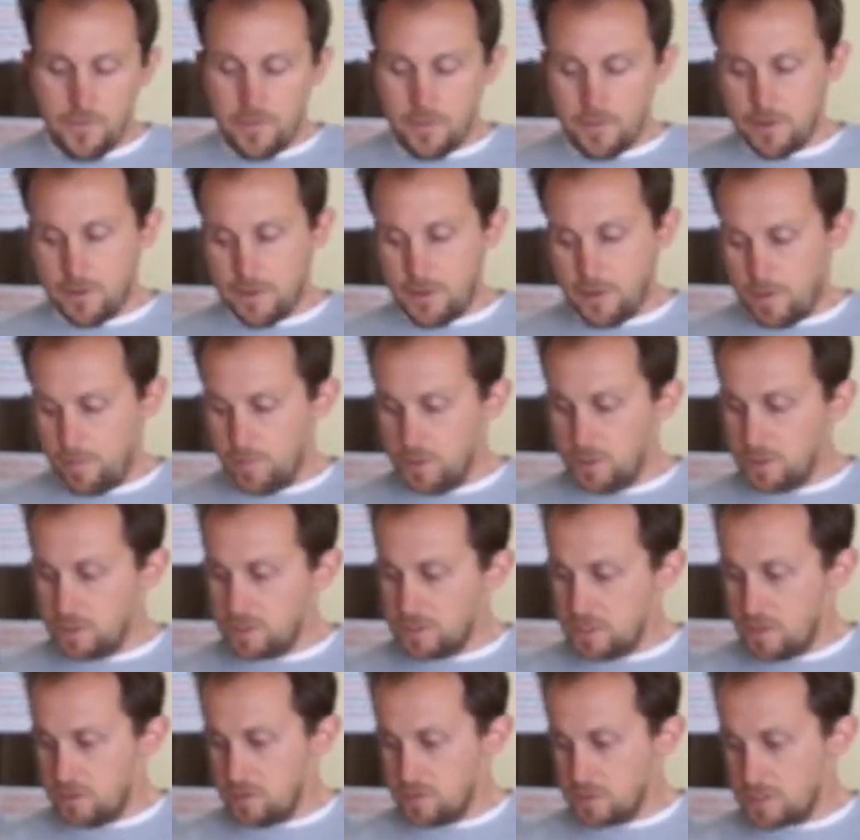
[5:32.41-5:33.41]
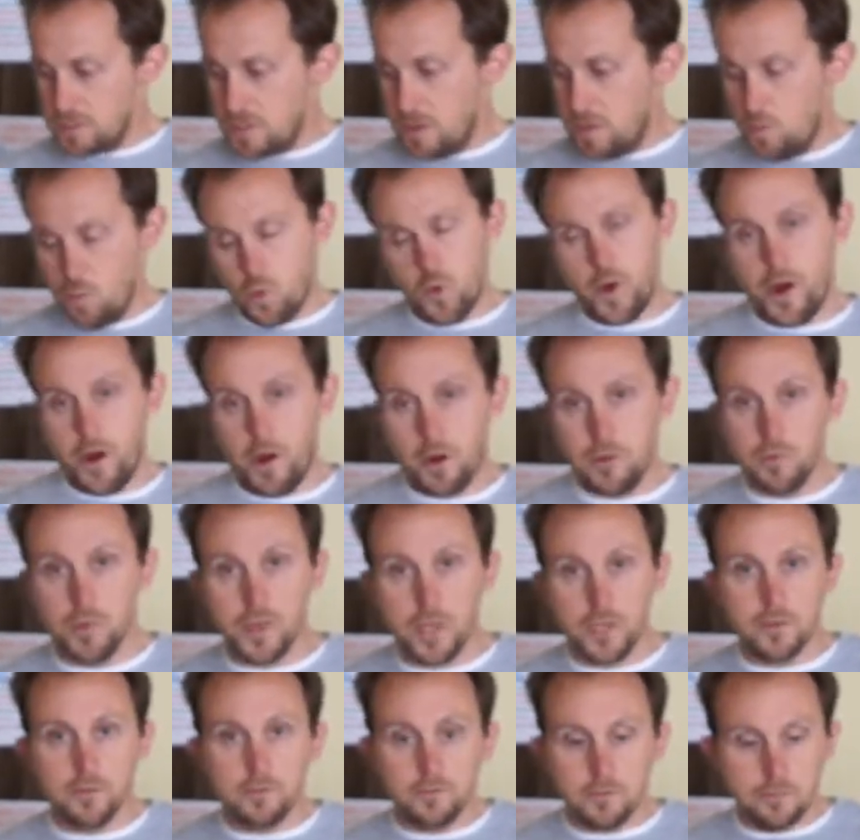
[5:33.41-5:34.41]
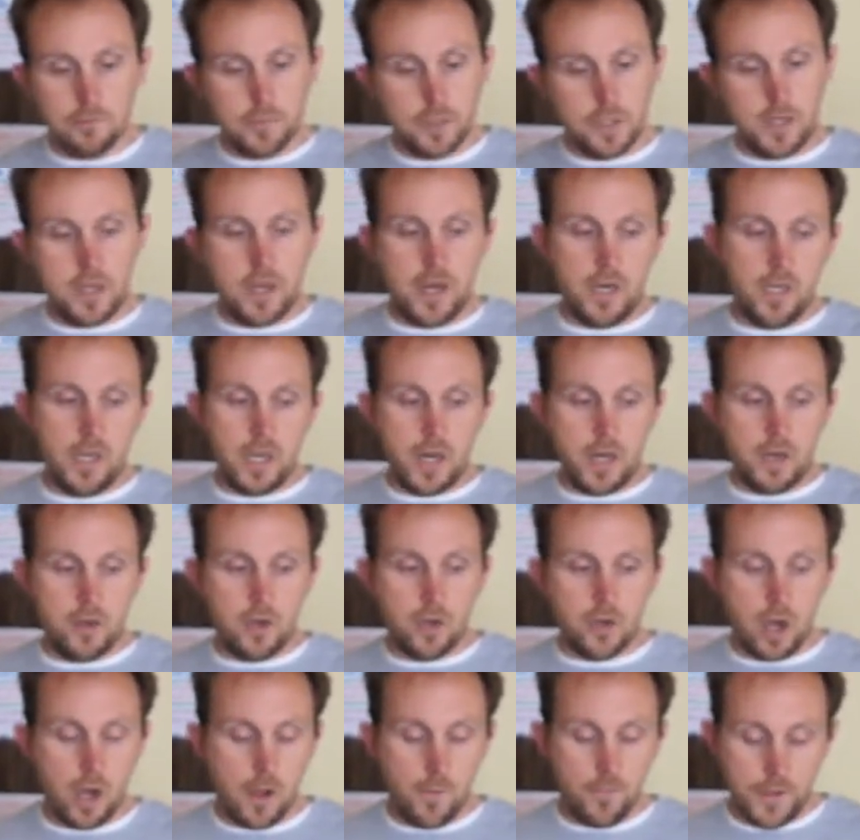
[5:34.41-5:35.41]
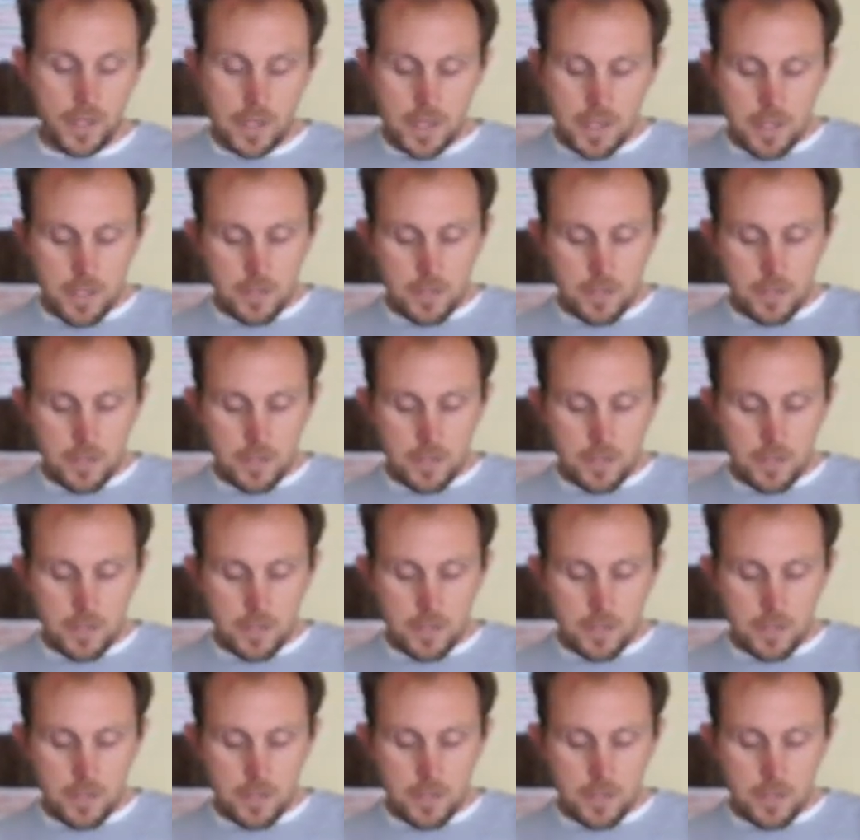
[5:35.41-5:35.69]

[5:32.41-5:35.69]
you can see there's some wear, but not a lot at all.